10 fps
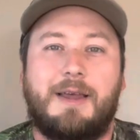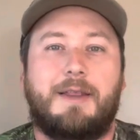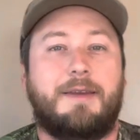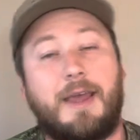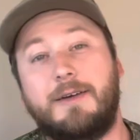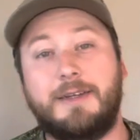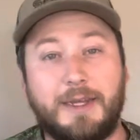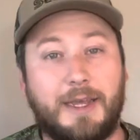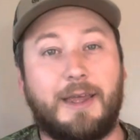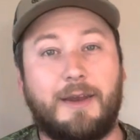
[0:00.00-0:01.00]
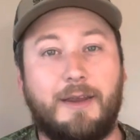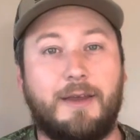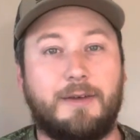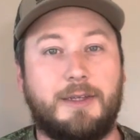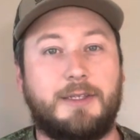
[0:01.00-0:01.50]
daily again,
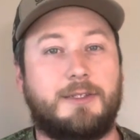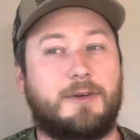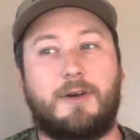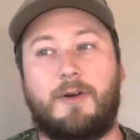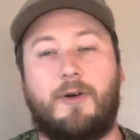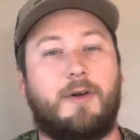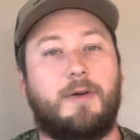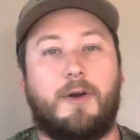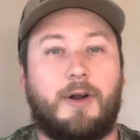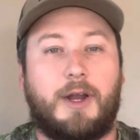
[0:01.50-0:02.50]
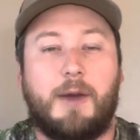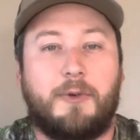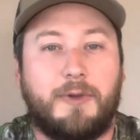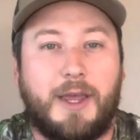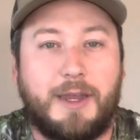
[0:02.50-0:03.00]
at least, or a
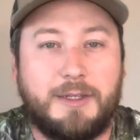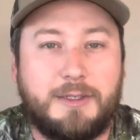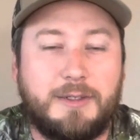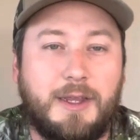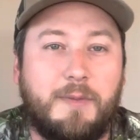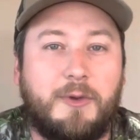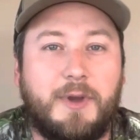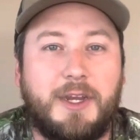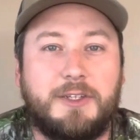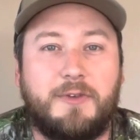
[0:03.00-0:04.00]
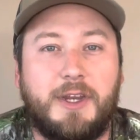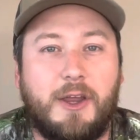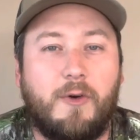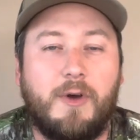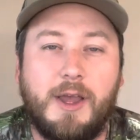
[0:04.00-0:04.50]
couple days in between each
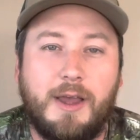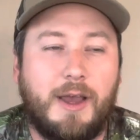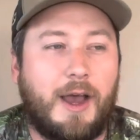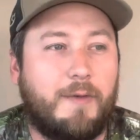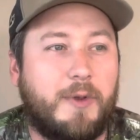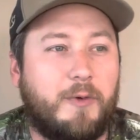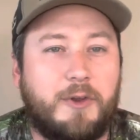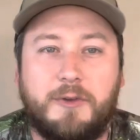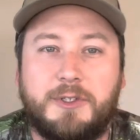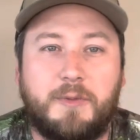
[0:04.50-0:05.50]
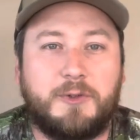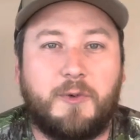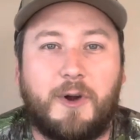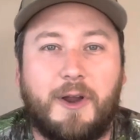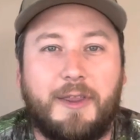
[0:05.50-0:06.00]
video. I've been doing so much
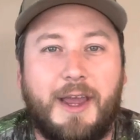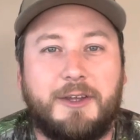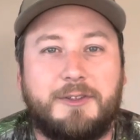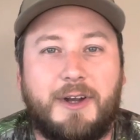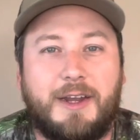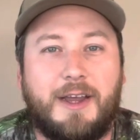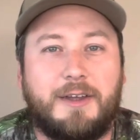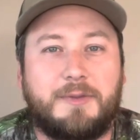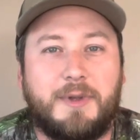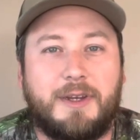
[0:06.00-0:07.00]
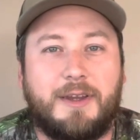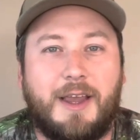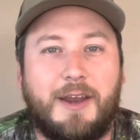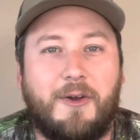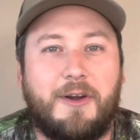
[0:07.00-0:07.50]
work on the house right now, it's been
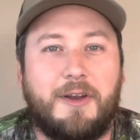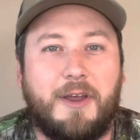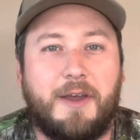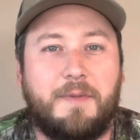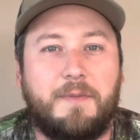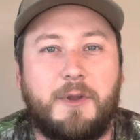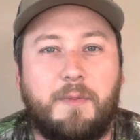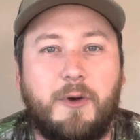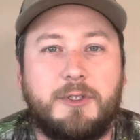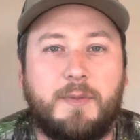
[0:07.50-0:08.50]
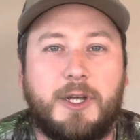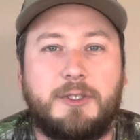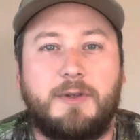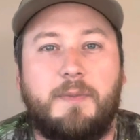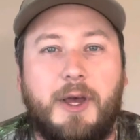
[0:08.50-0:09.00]
kind of hard to post a
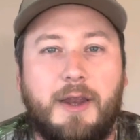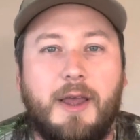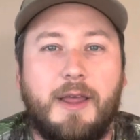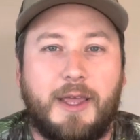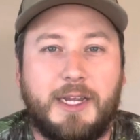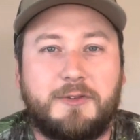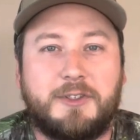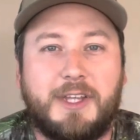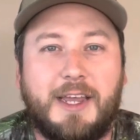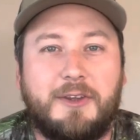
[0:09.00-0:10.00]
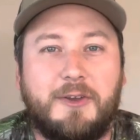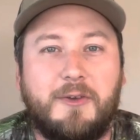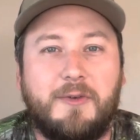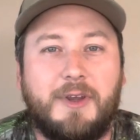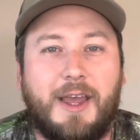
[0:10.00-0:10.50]
bunch. But thanks for staying
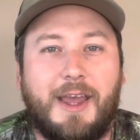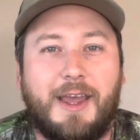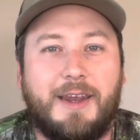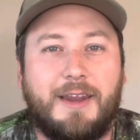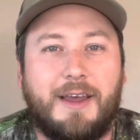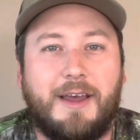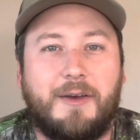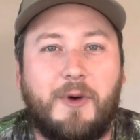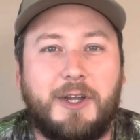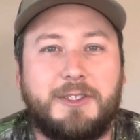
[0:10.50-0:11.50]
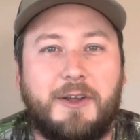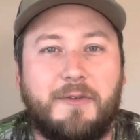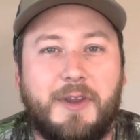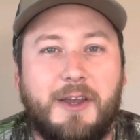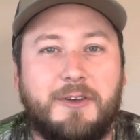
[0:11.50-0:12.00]
tuned and watching all
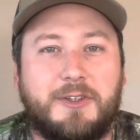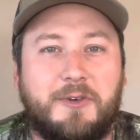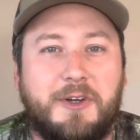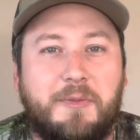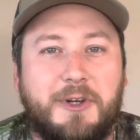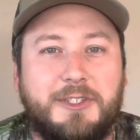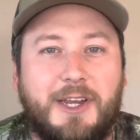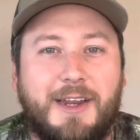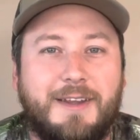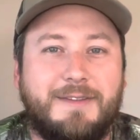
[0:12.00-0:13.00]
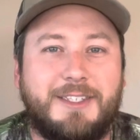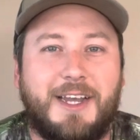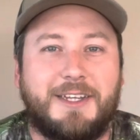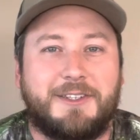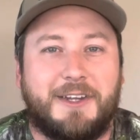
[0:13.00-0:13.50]
the videos. I really appreciate it. See you
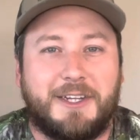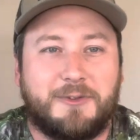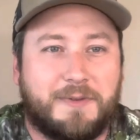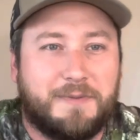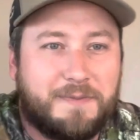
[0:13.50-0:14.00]
guys on the next one.